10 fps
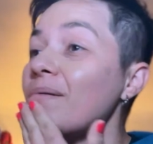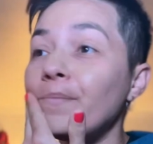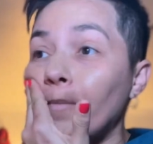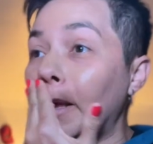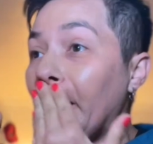
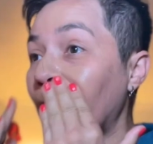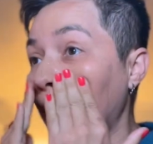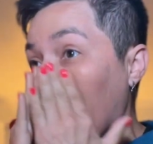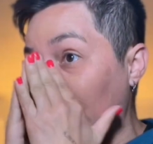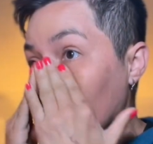following
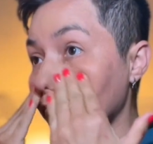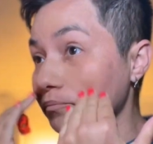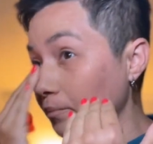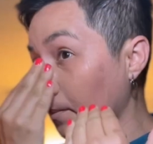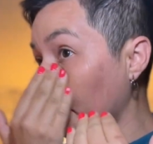
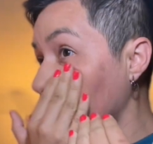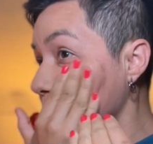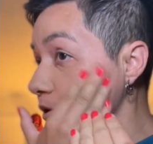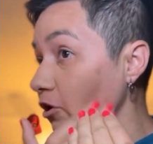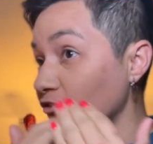
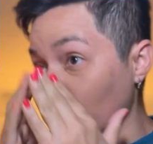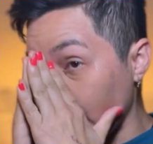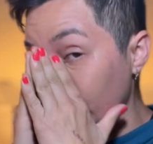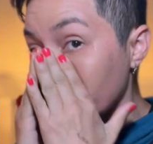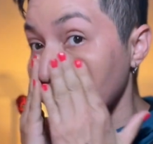
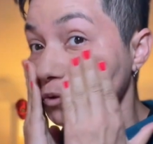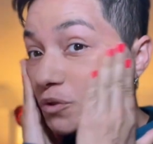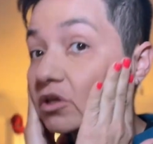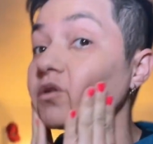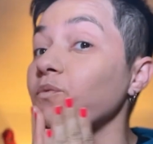through with
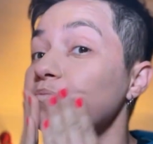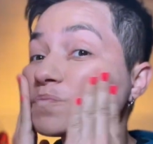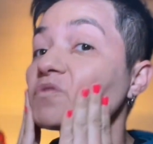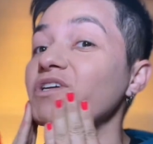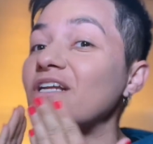our
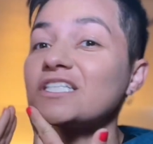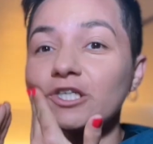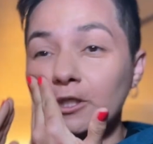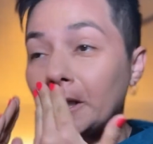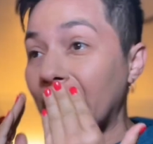training
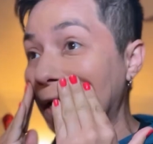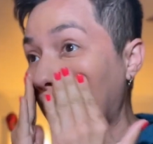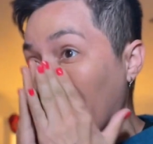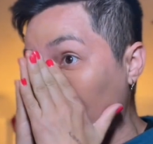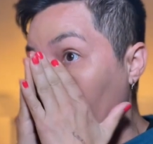session
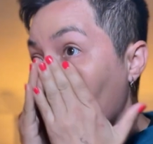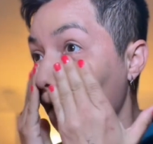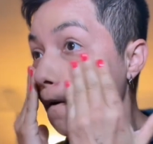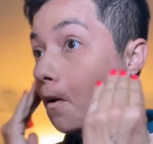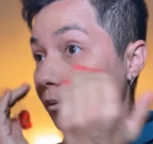today
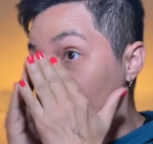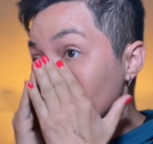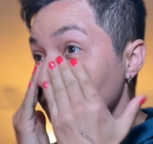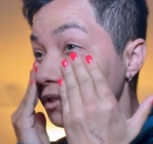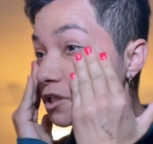was
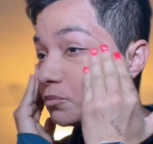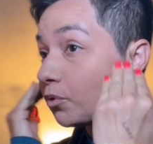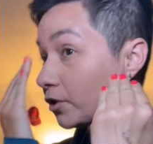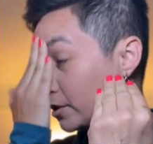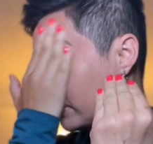really
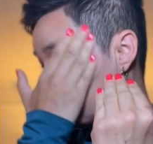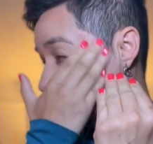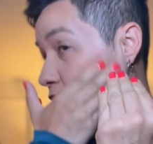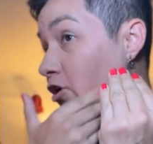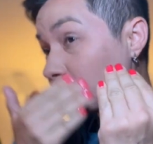important
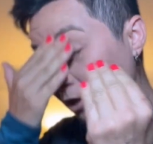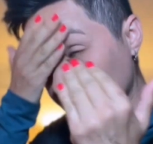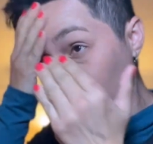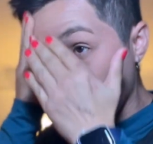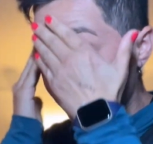for her
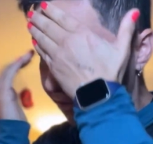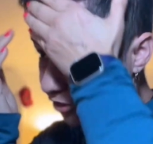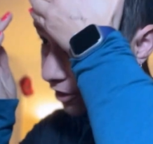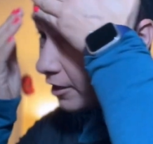mental health.